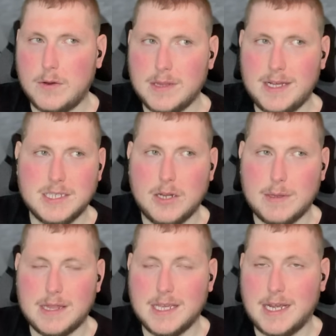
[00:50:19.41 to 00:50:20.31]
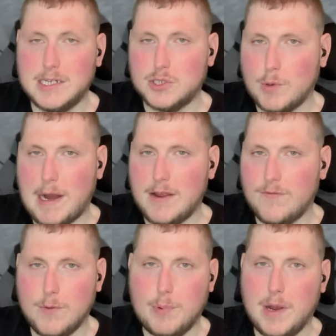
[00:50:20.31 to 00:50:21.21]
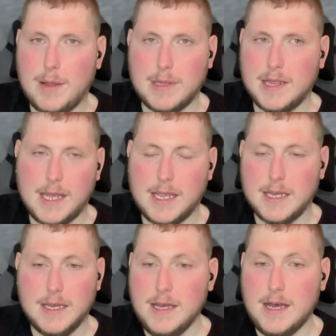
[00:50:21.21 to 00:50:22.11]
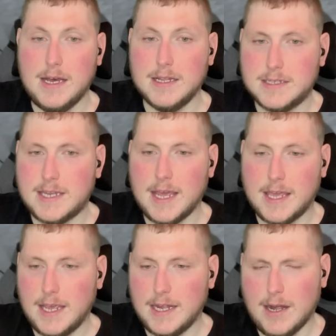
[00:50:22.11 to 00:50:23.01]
That's the only thing I drank for probably like a decade.